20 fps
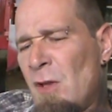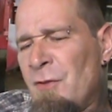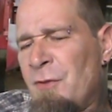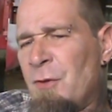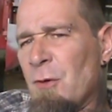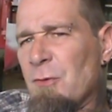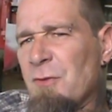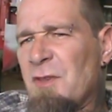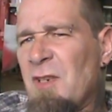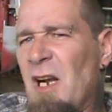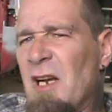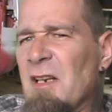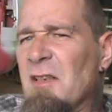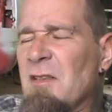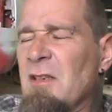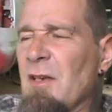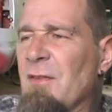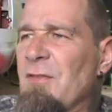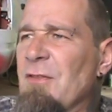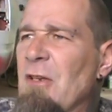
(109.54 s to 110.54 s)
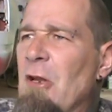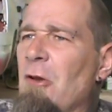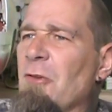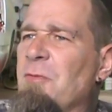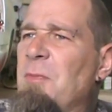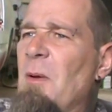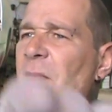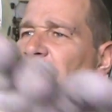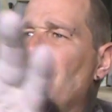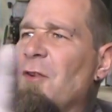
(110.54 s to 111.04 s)
So it's kind of different. That
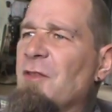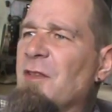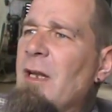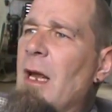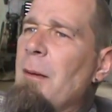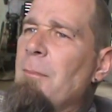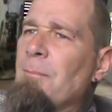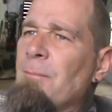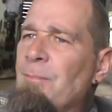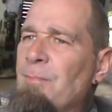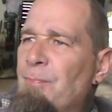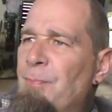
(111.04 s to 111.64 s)
was my first time